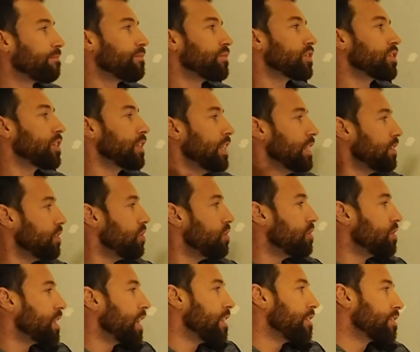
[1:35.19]
So let's
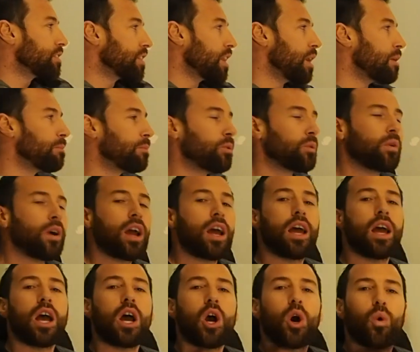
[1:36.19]
use our example,
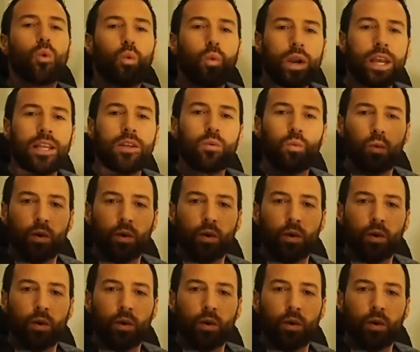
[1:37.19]
when